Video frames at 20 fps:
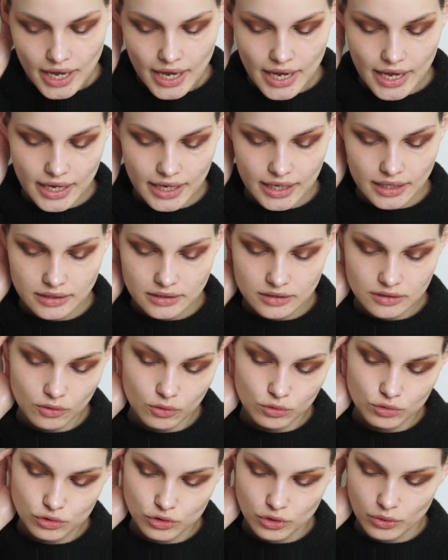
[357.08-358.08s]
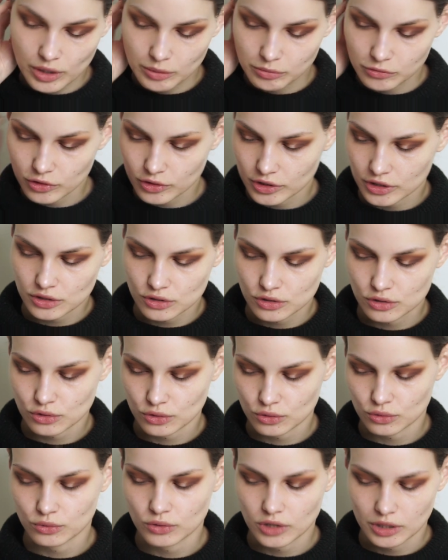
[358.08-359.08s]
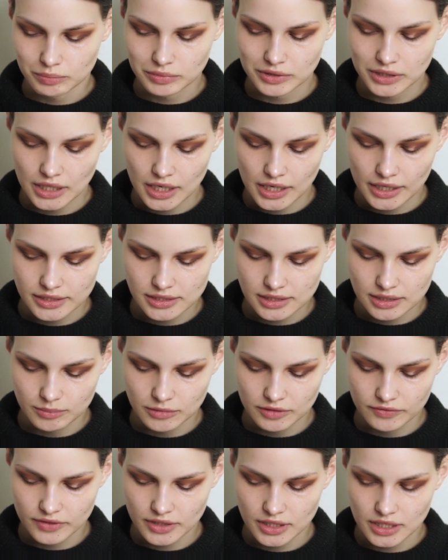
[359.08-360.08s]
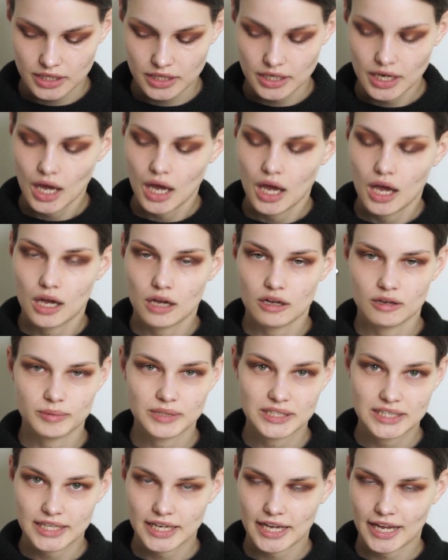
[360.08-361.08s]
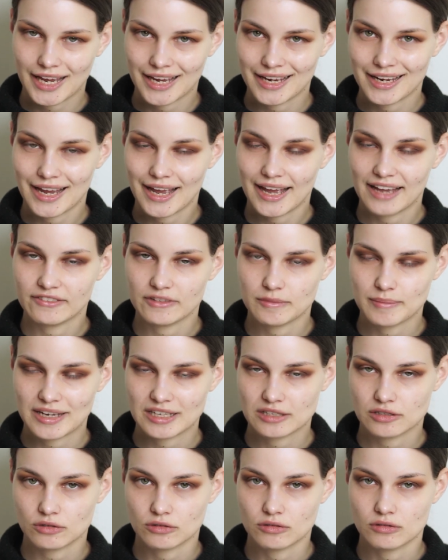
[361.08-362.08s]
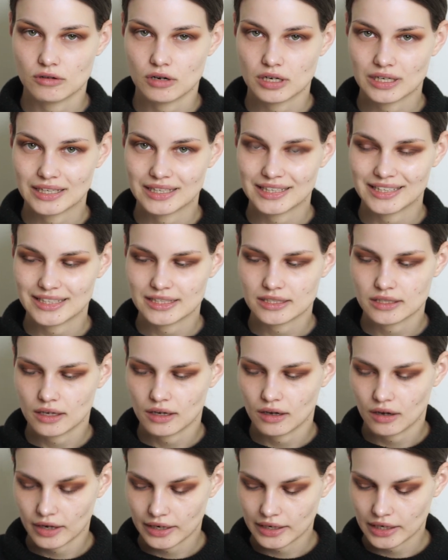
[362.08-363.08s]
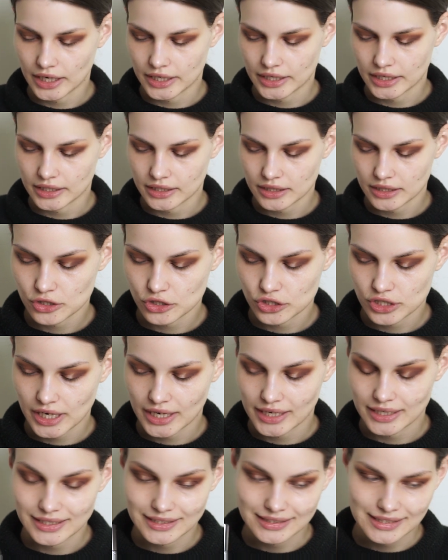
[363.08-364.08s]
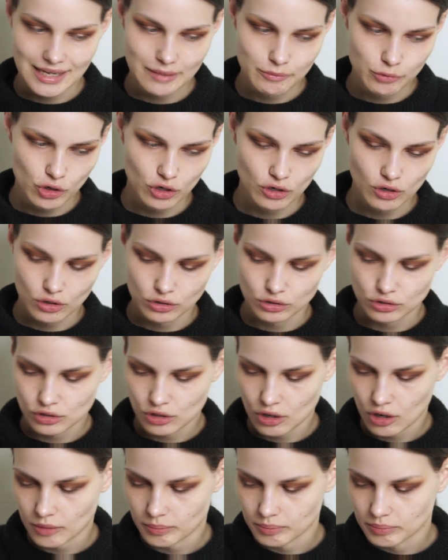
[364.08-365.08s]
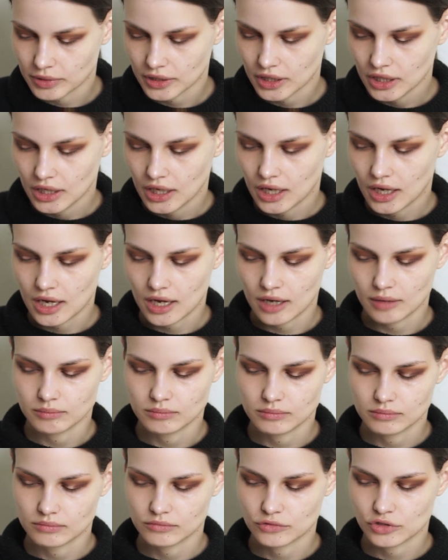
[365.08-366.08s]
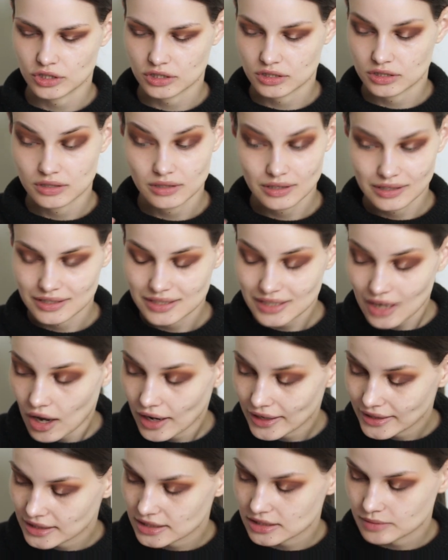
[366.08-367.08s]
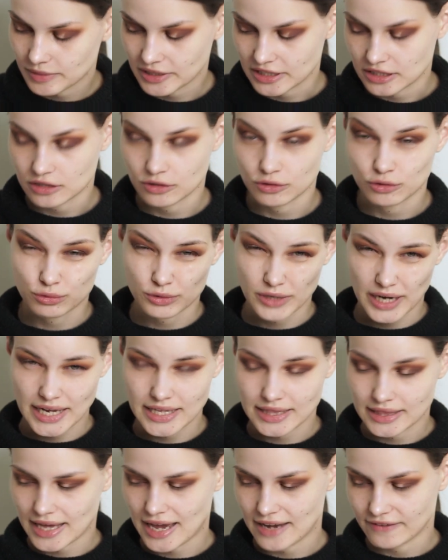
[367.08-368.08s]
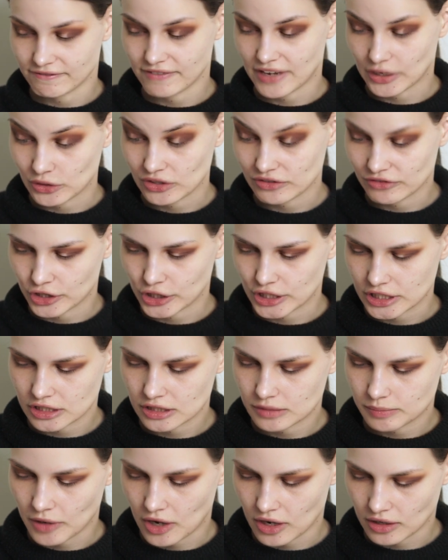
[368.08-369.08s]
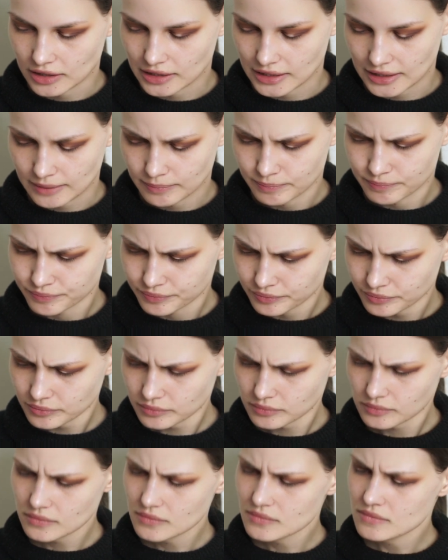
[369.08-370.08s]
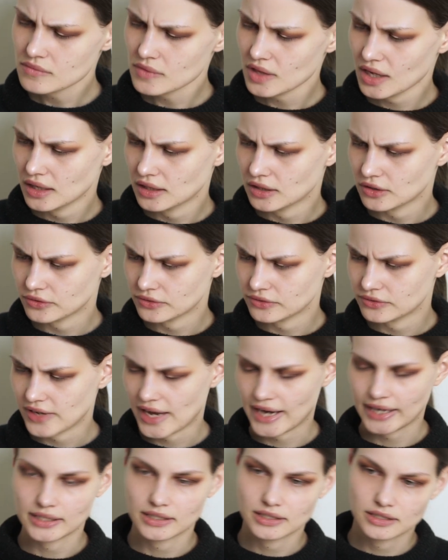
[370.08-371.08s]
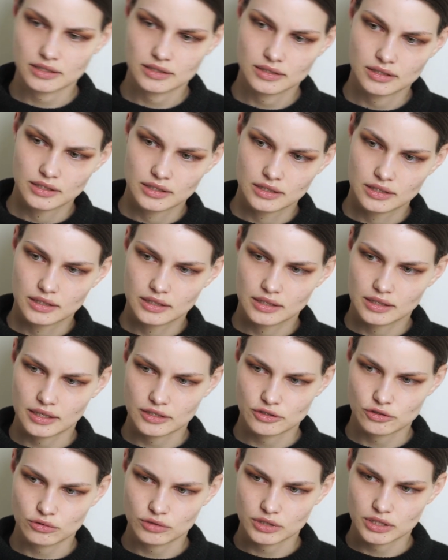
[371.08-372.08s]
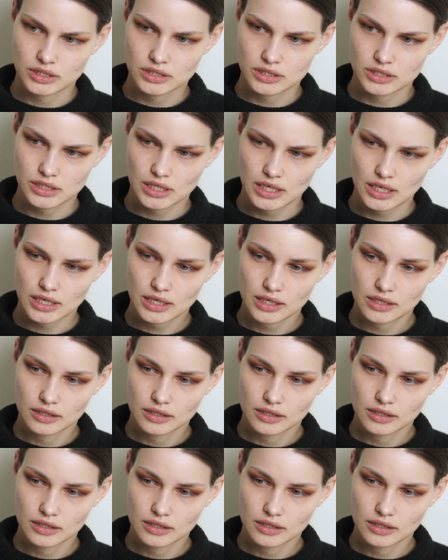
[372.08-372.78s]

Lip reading: And also I'm going to apply some of the Urban Decay Heavy Metal Glitter Eyeliner shade Glam Rock on top, just the tiniest bit to create that very, very sparkly effect that you can see.